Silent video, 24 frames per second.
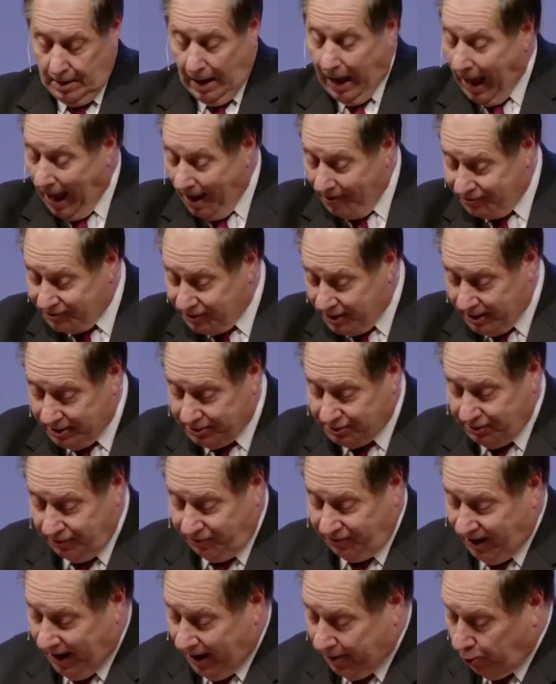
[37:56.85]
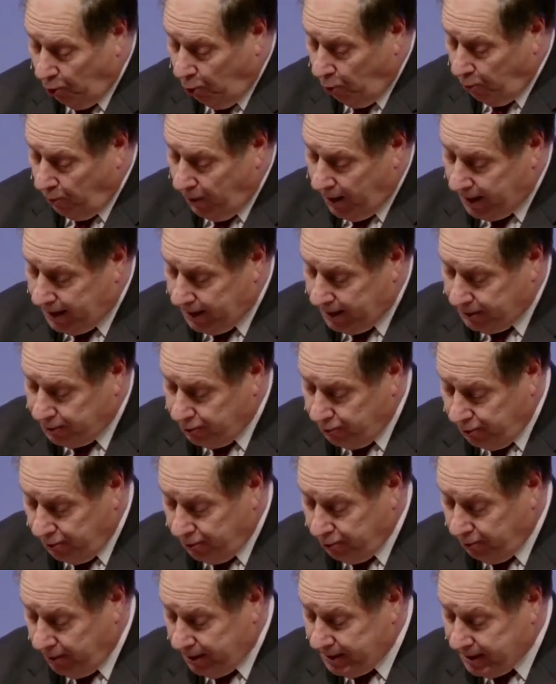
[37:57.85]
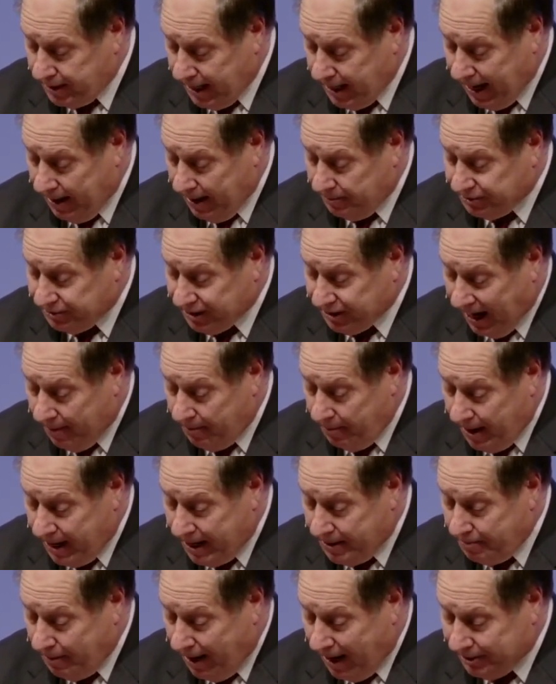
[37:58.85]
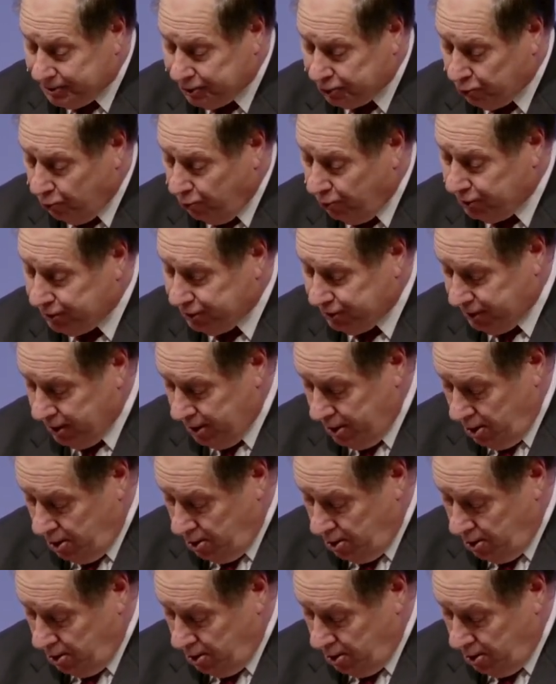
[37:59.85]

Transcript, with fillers: I've testified already two or three times. I made my choice.